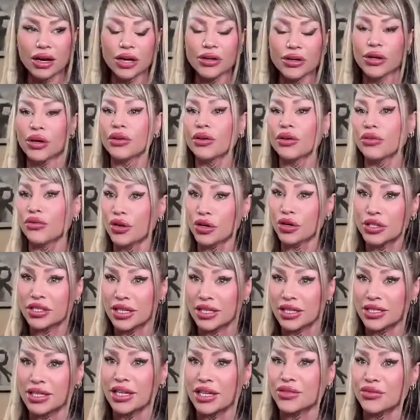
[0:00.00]
another very
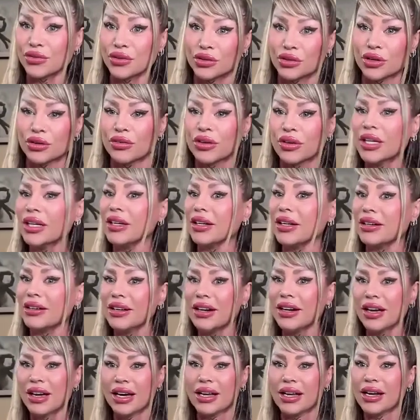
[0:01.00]
successful career
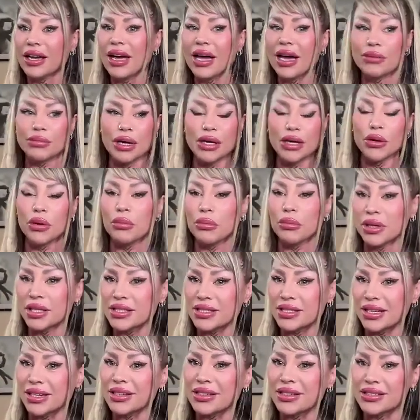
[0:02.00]
and I had my own
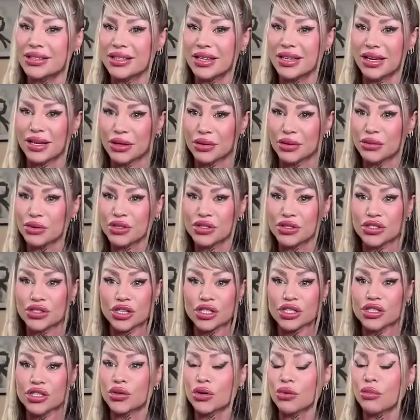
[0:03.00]
business. And it was
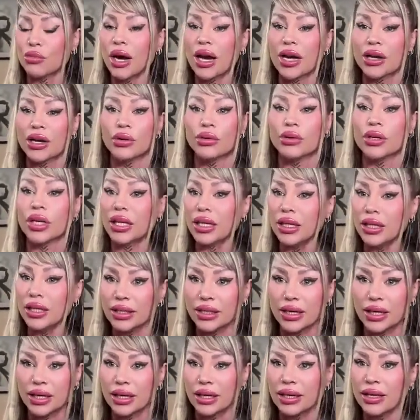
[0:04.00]
just through my own
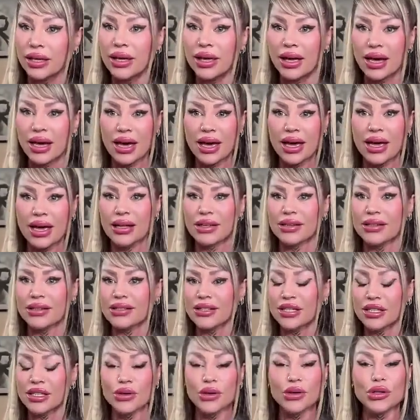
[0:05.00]
healing.
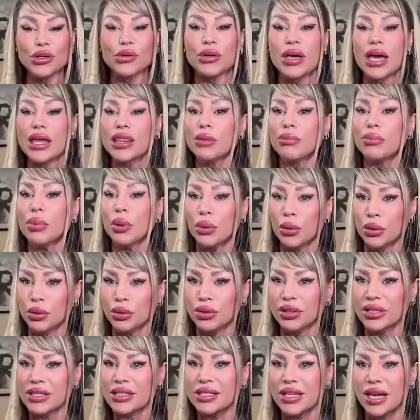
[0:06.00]
And, you know, you get the
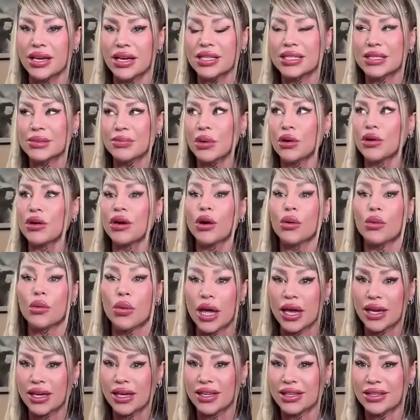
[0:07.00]
pull. It's like spirit
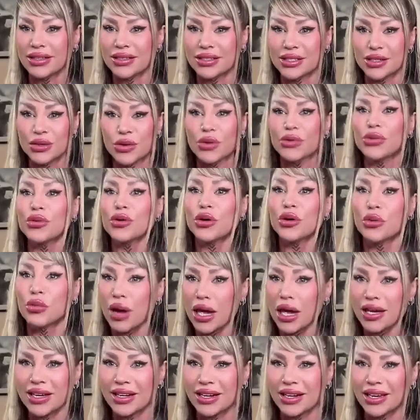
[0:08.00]
awakens. You go through your
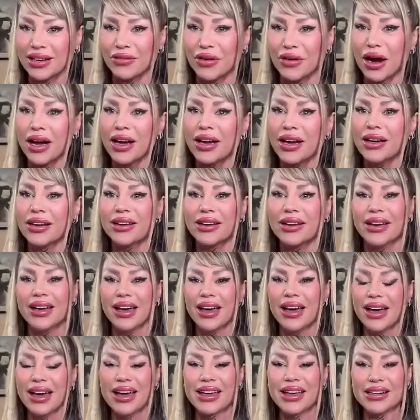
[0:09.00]
awakening, right?
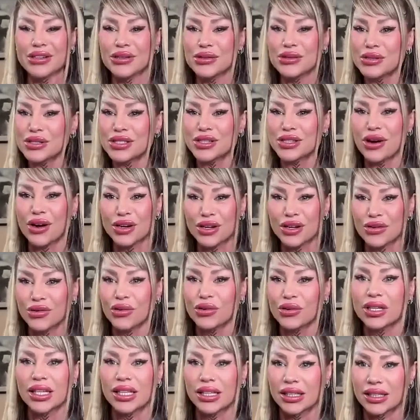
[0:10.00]
And you start your
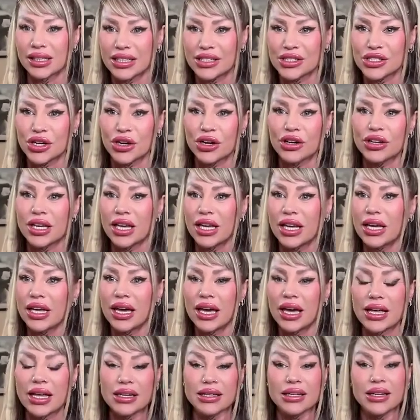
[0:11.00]
own healing journey.
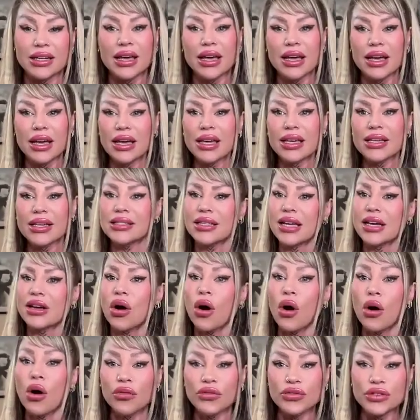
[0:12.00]
And it's like
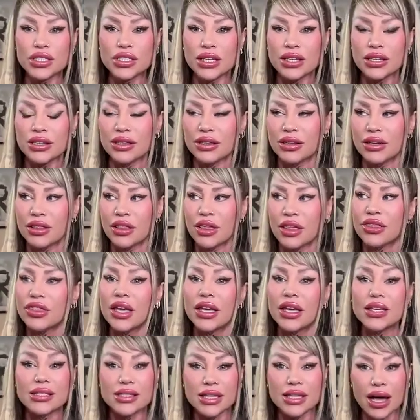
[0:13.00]
often the
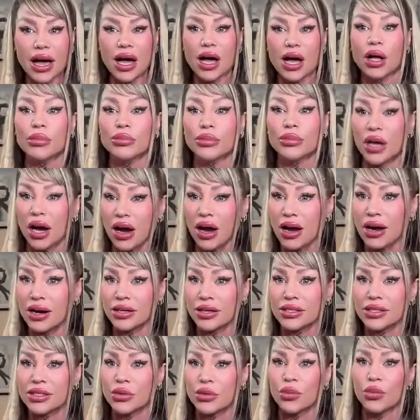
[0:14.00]
things that helped
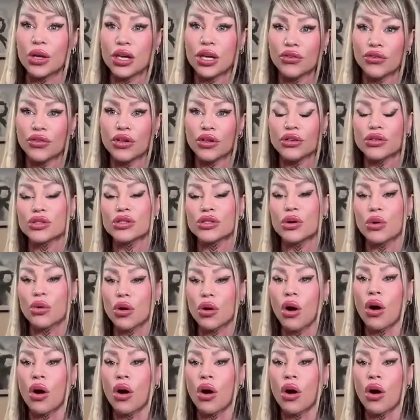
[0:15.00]
us, we feel so